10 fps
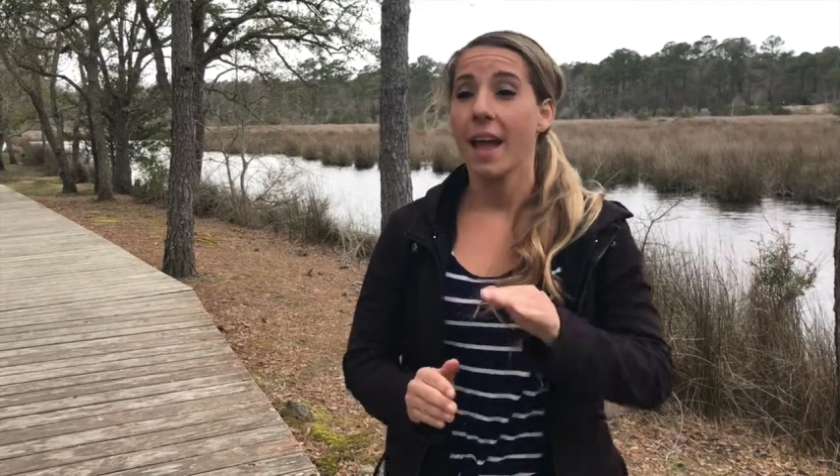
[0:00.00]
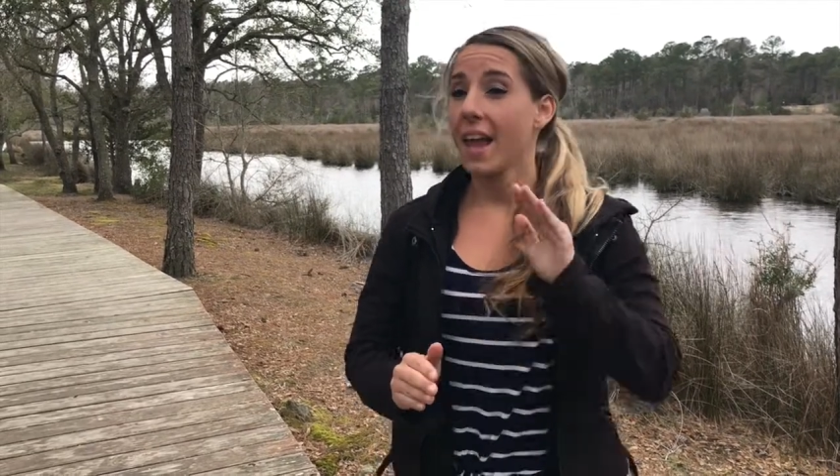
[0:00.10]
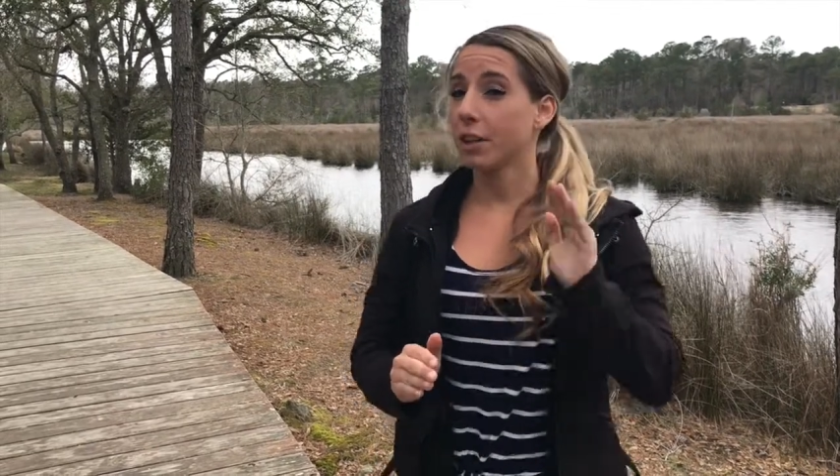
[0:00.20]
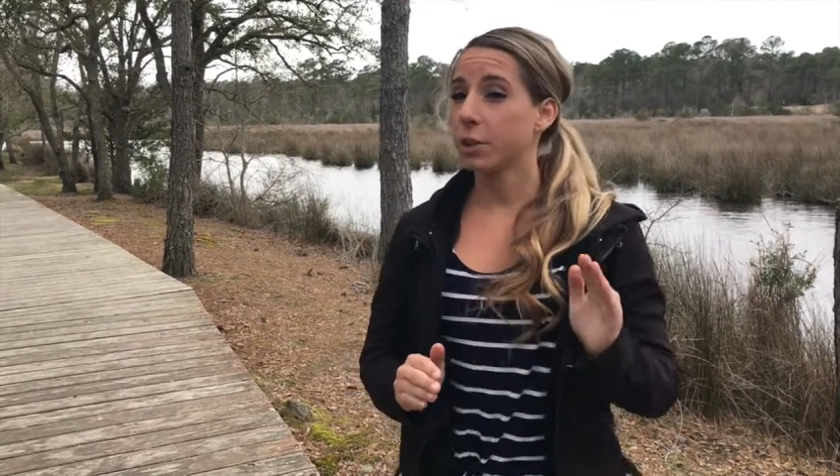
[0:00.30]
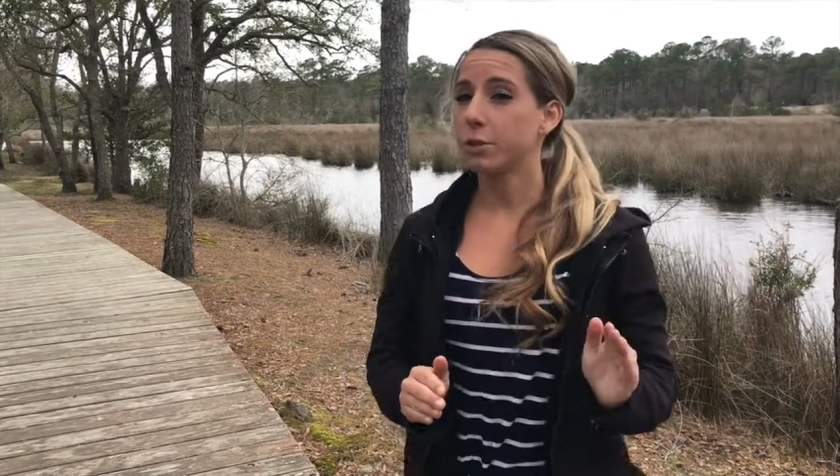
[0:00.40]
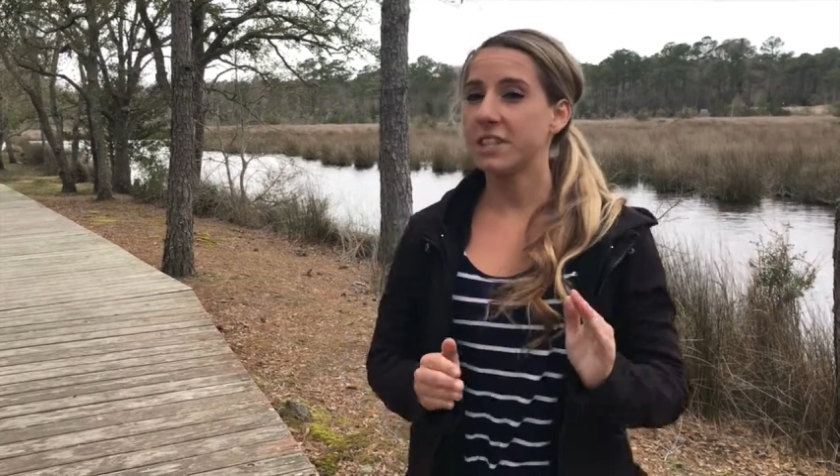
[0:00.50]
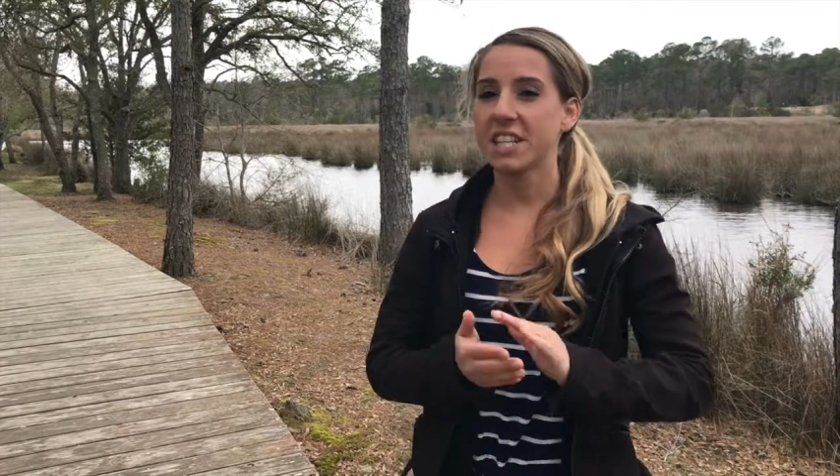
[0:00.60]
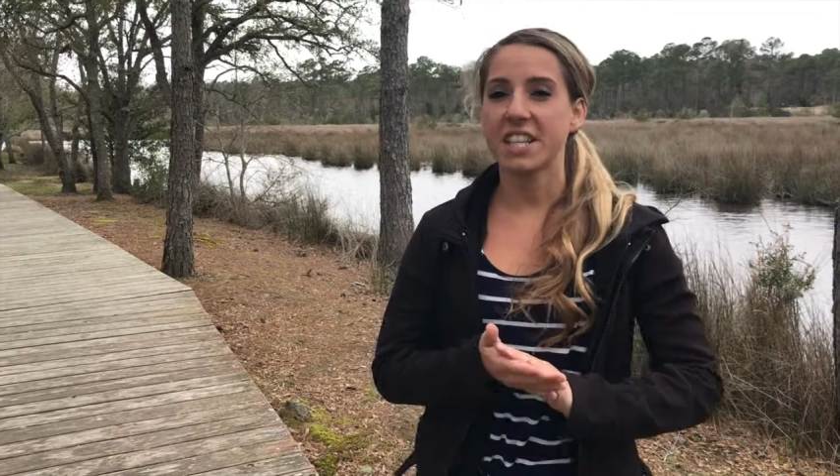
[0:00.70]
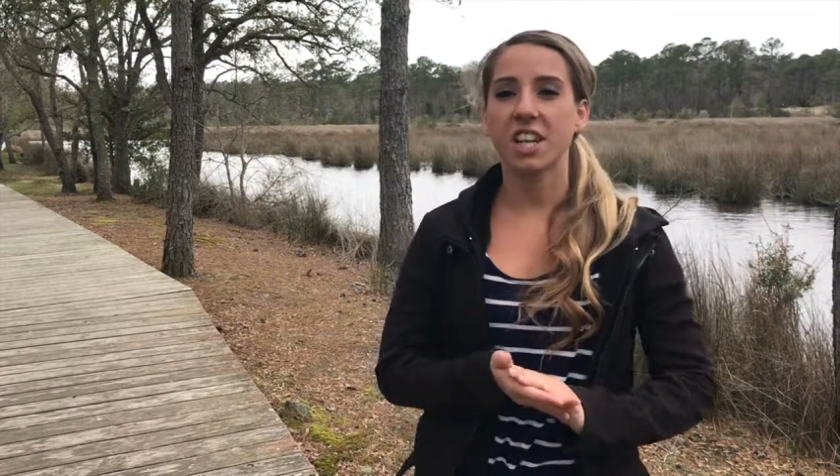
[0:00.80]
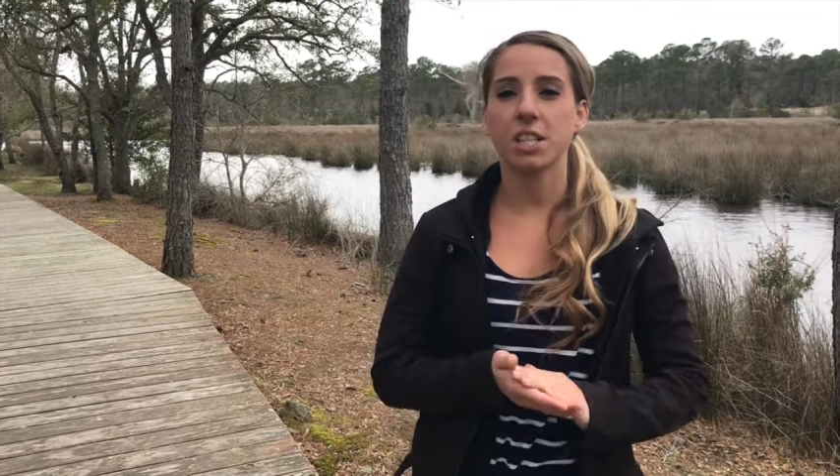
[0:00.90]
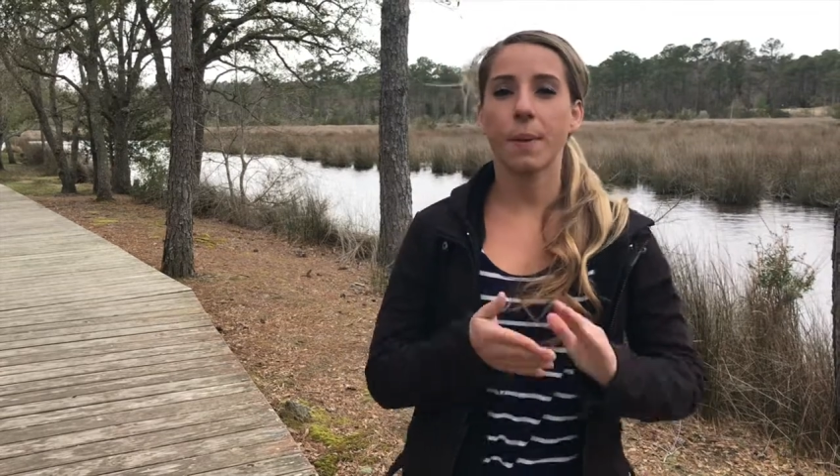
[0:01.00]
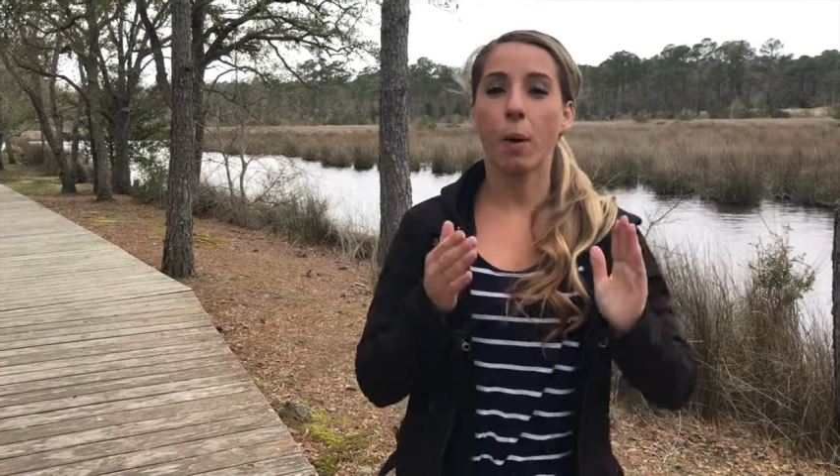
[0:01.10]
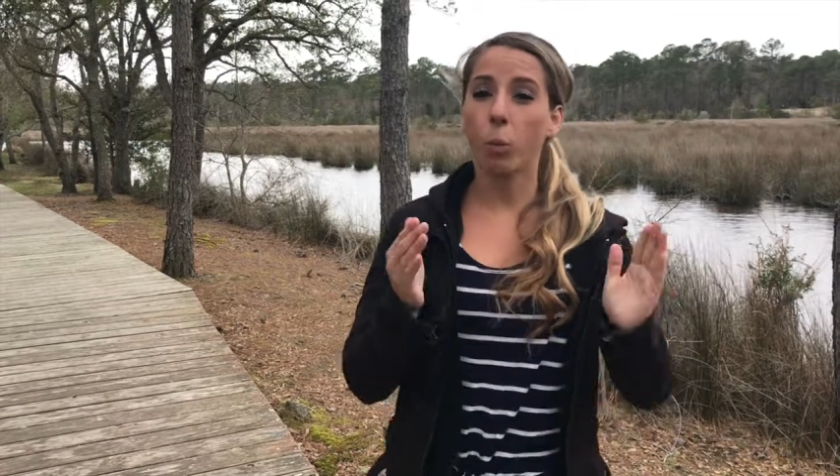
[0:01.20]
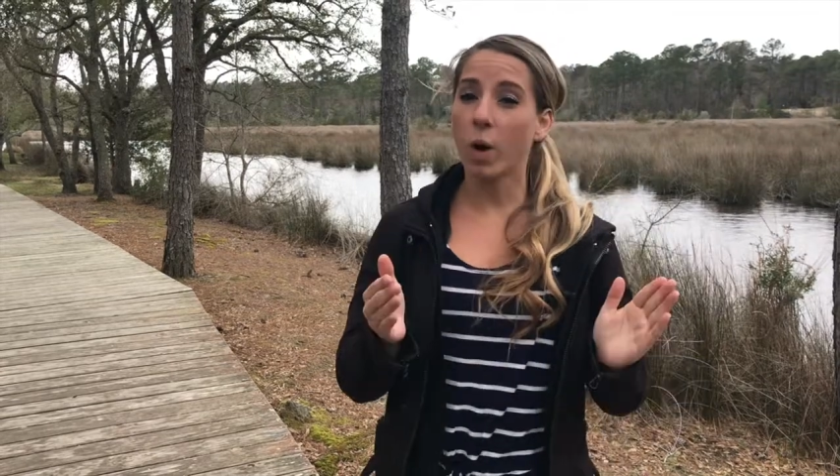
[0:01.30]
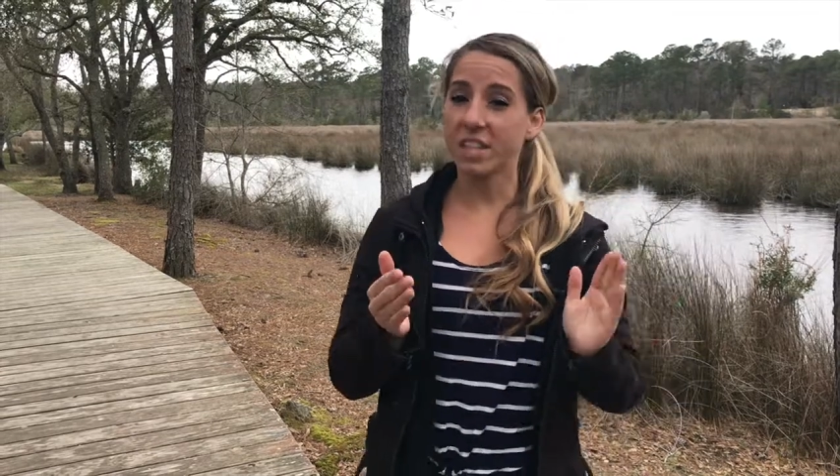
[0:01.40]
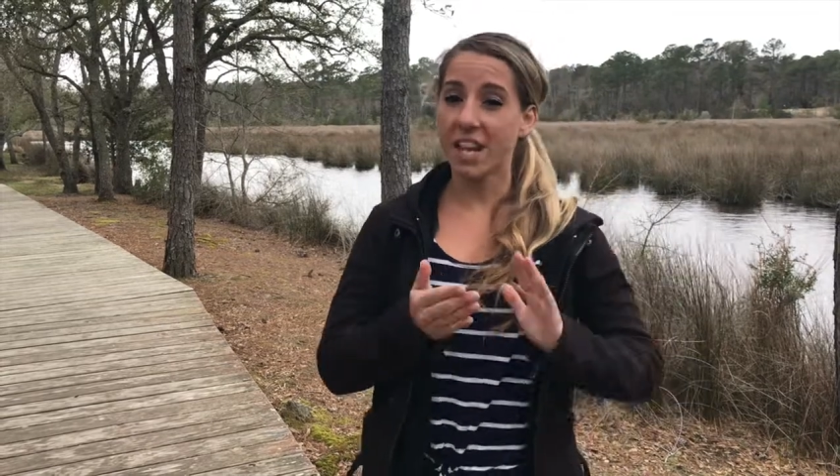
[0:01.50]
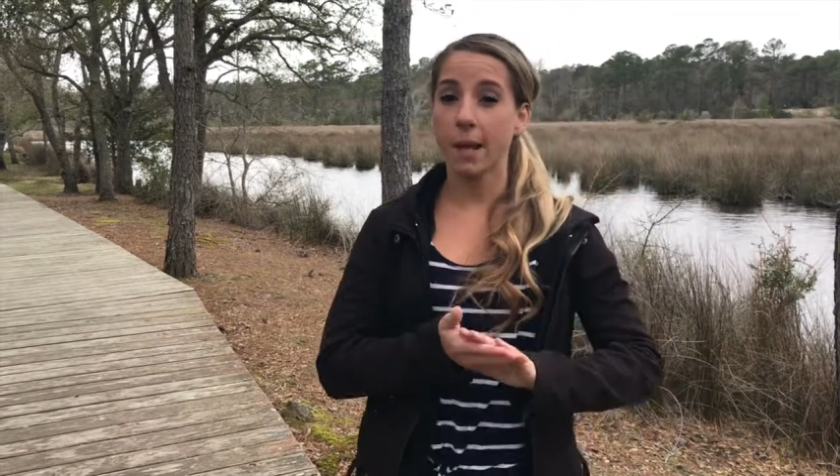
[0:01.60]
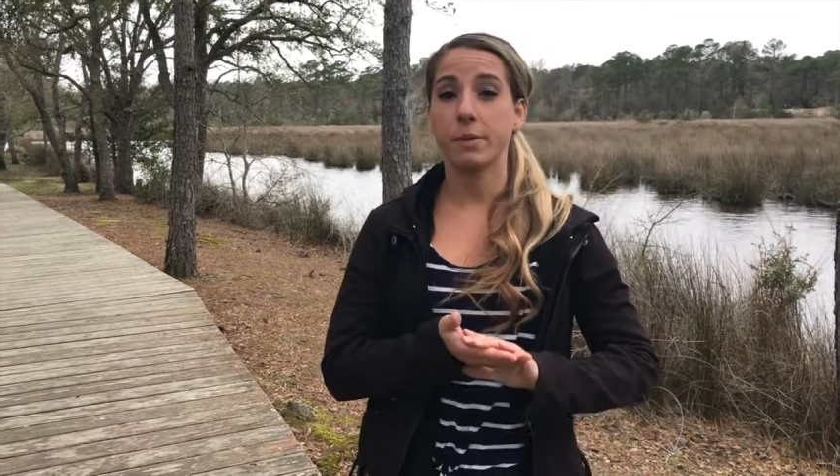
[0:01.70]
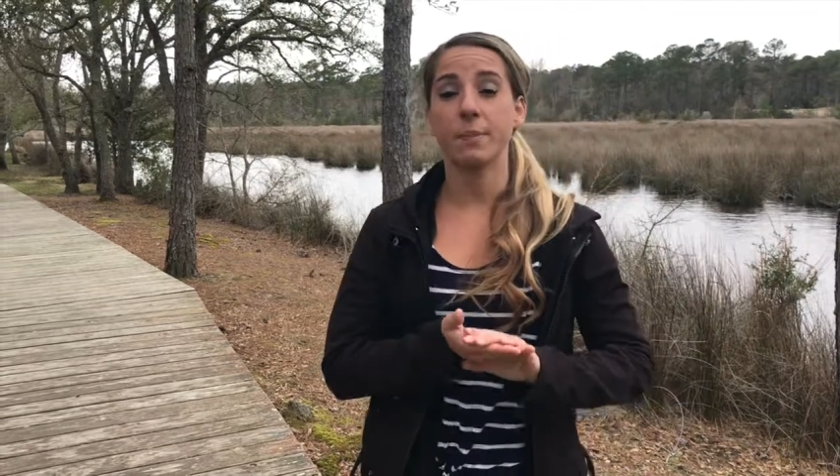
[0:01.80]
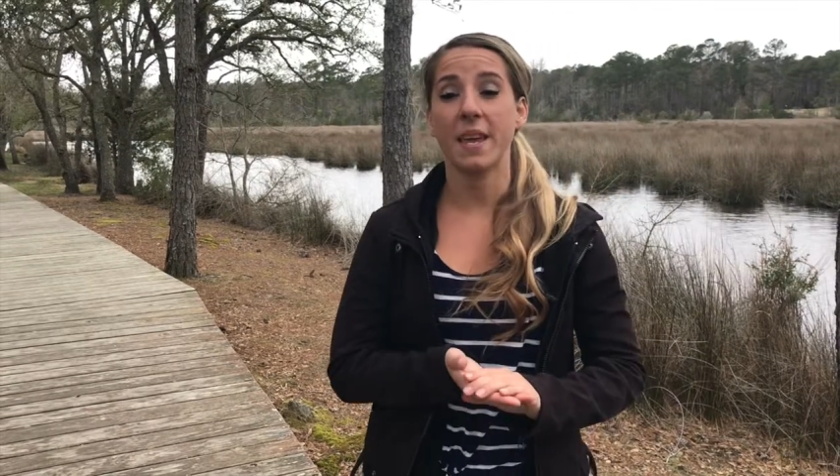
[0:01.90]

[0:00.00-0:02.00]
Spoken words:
Include details about what types of